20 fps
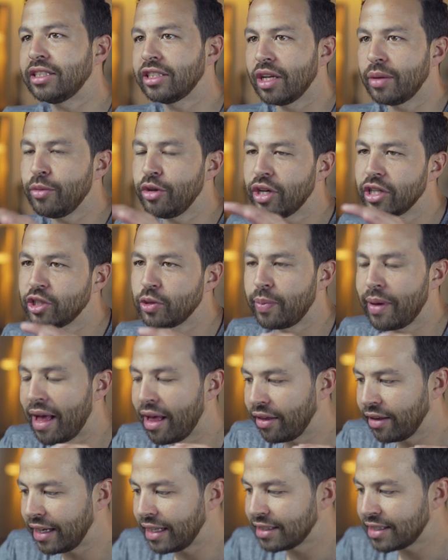some
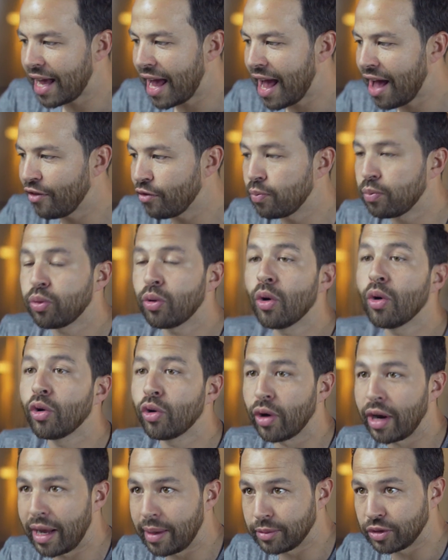municipalities have
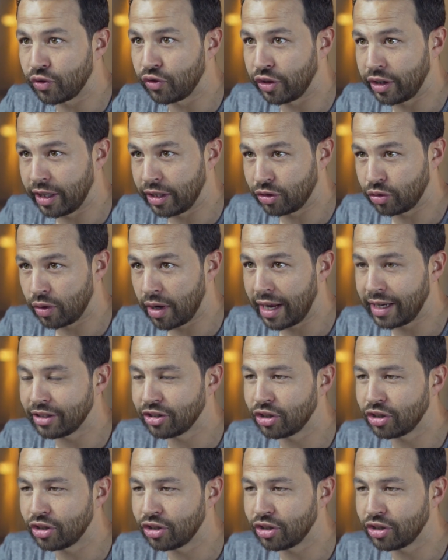programs for this, right?